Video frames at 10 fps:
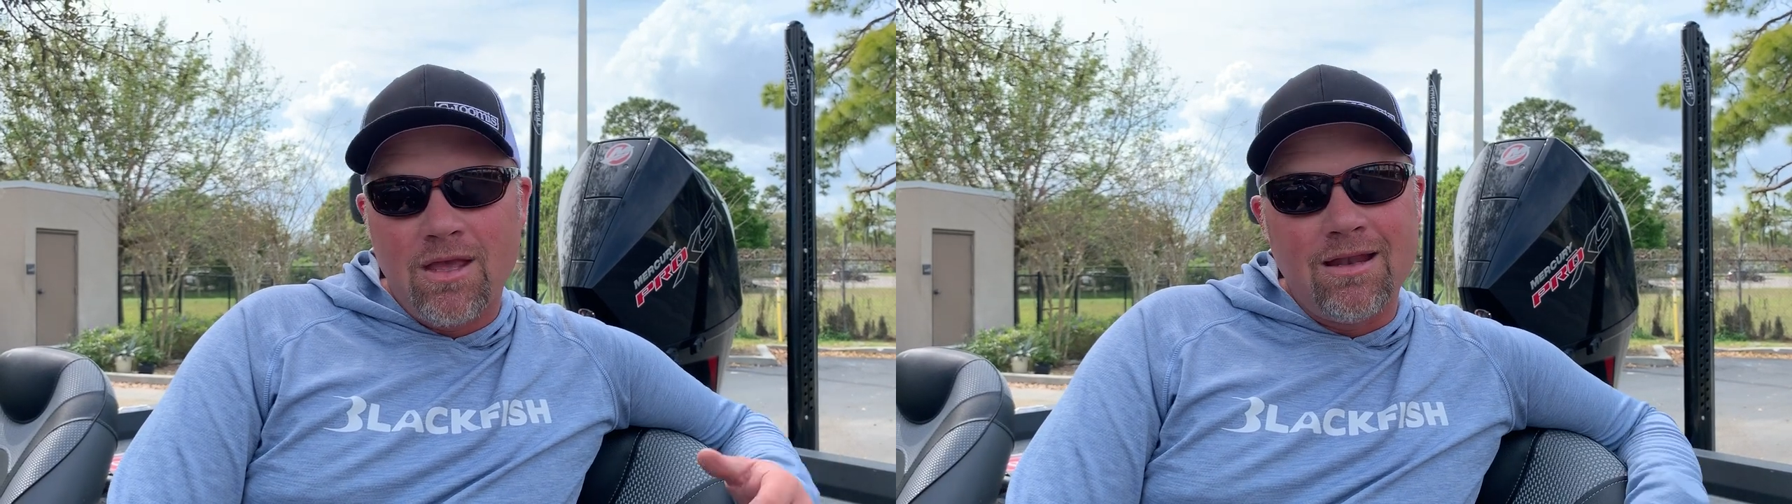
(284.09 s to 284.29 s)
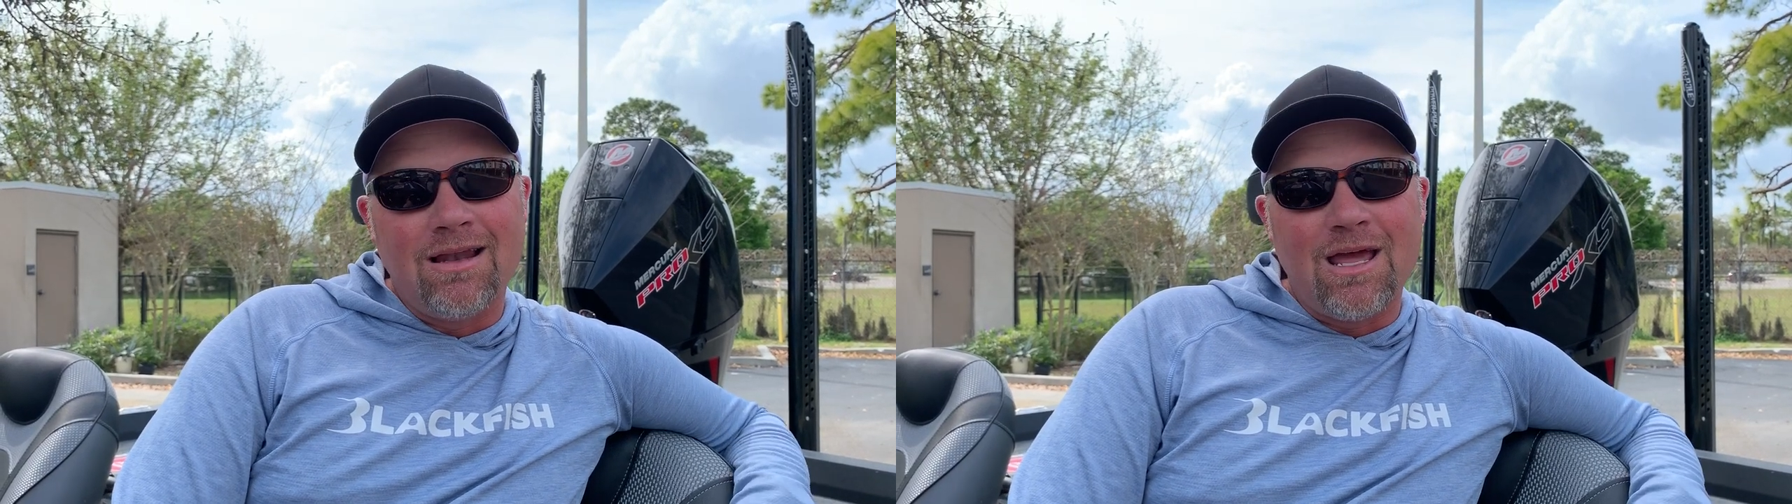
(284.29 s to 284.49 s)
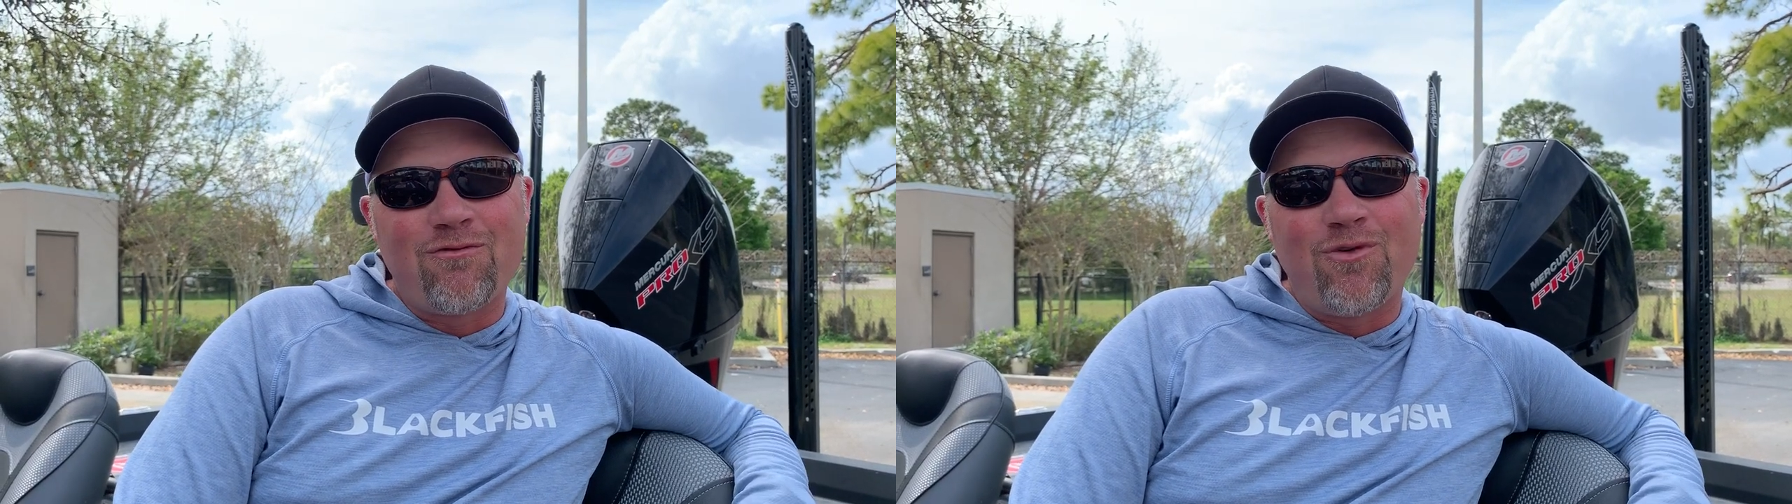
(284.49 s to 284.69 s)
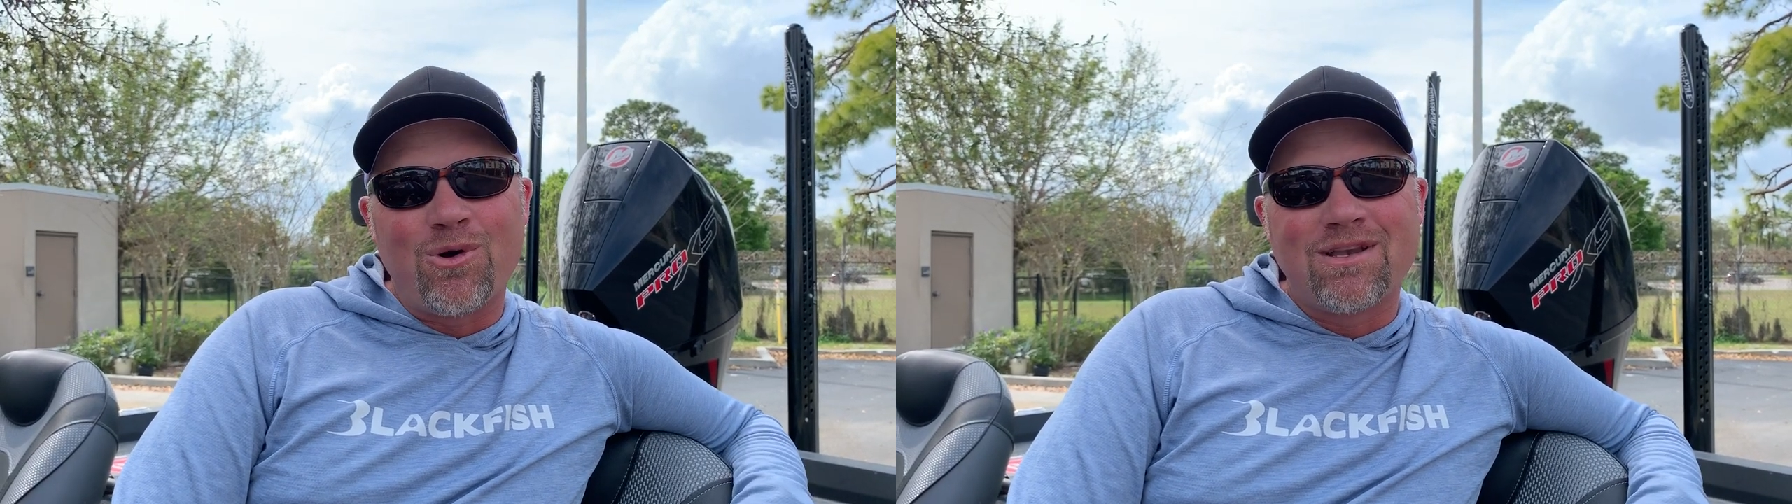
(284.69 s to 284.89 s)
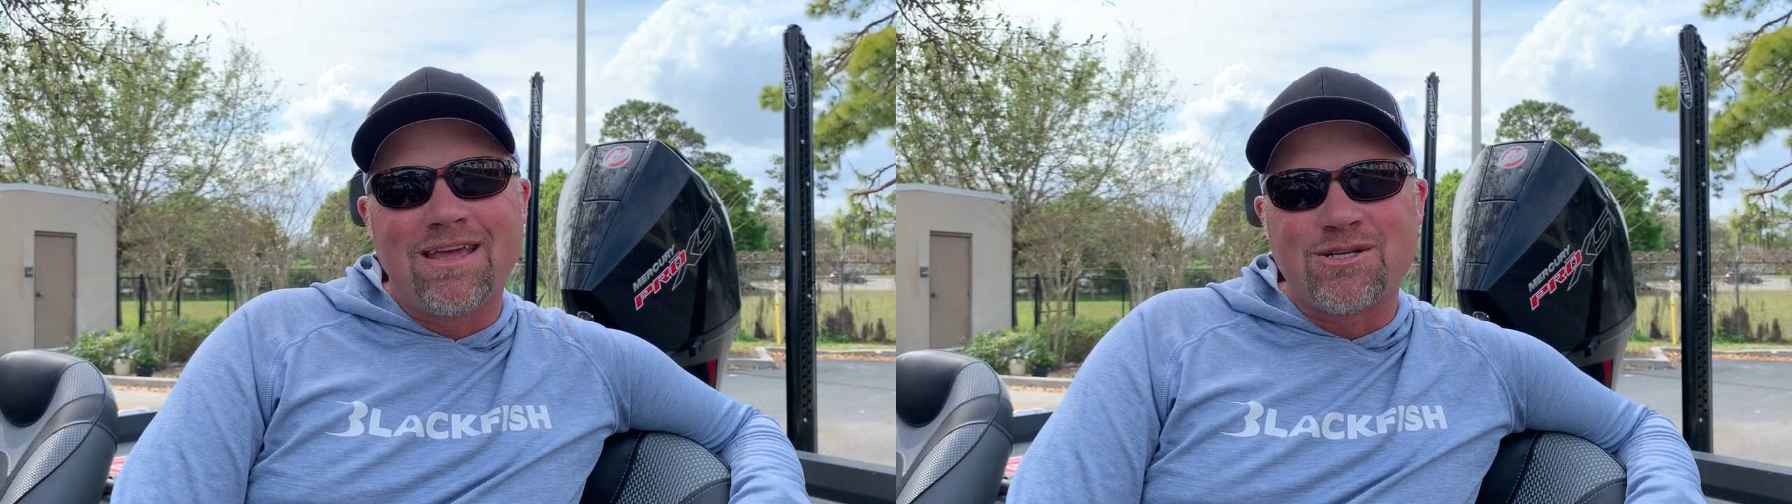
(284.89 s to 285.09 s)
Head to Lake
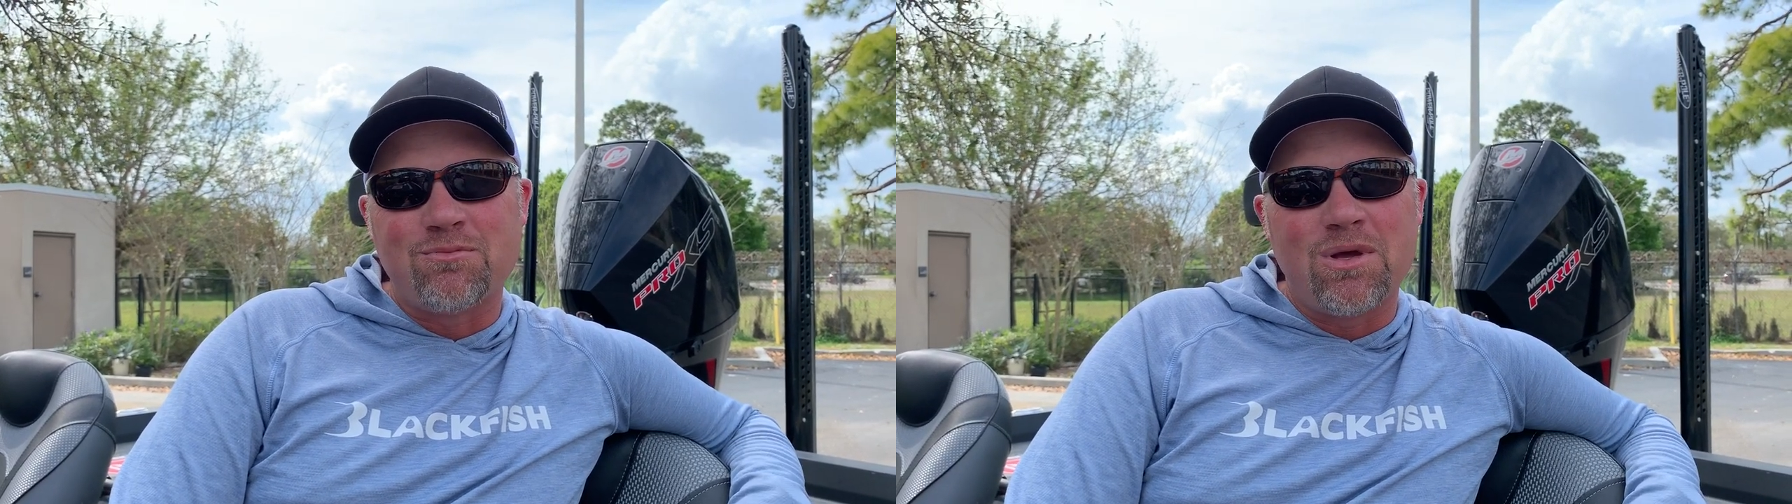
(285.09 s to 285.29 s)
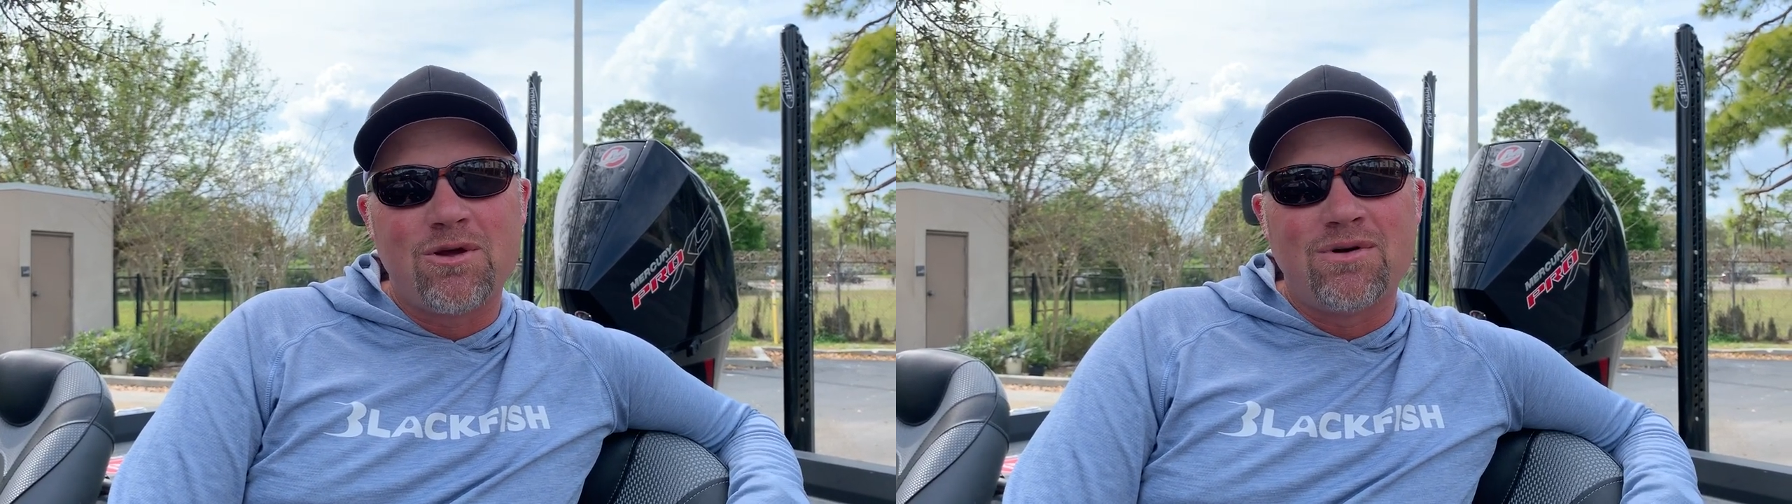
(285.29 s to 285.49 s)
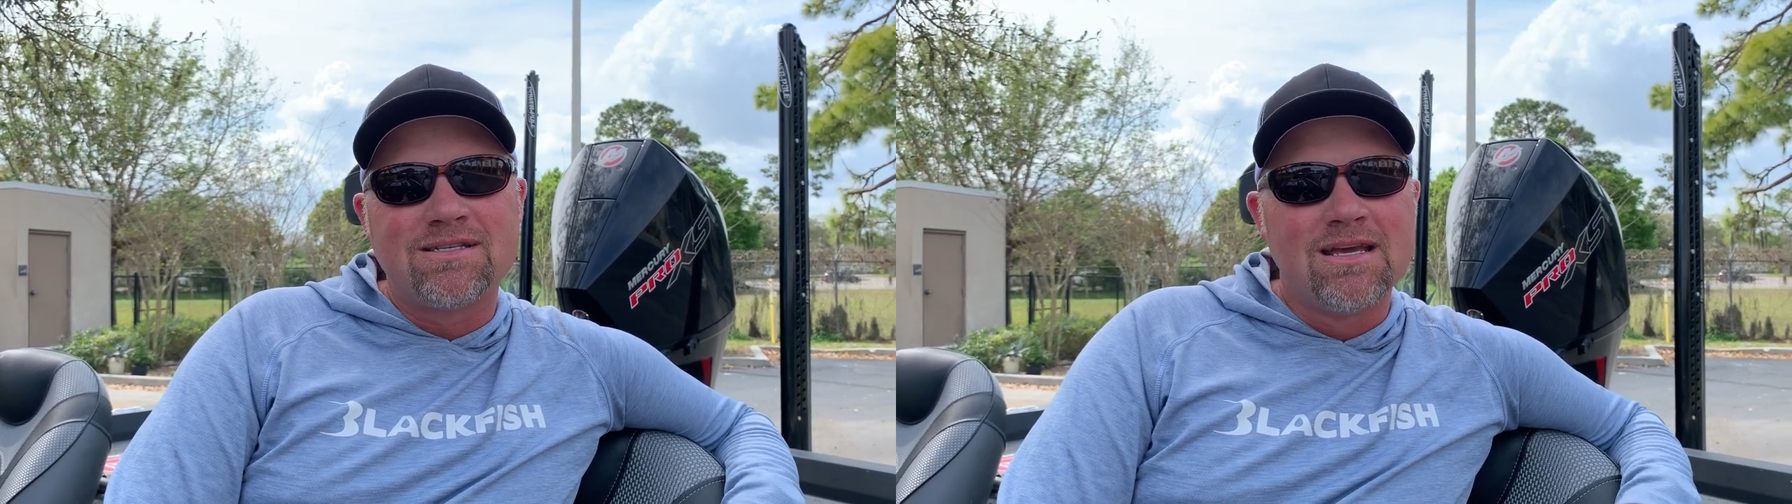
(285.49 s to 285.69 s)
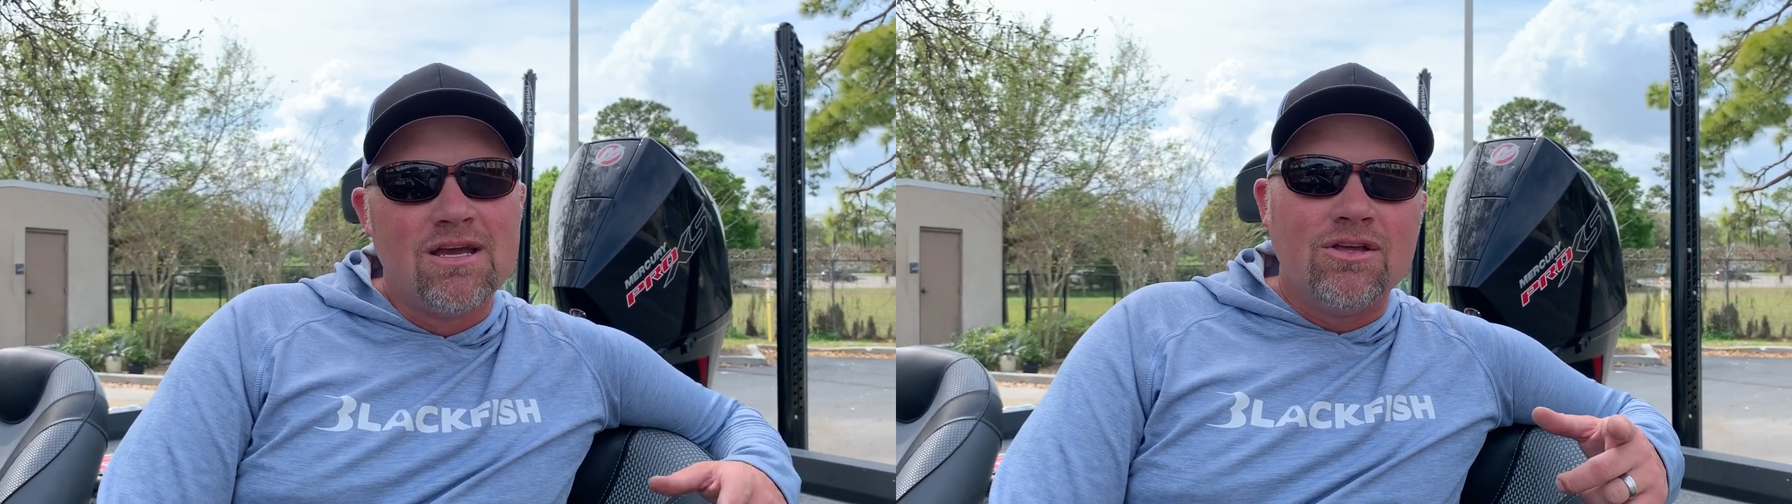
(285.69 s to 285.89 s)
Fork to catch some big ones.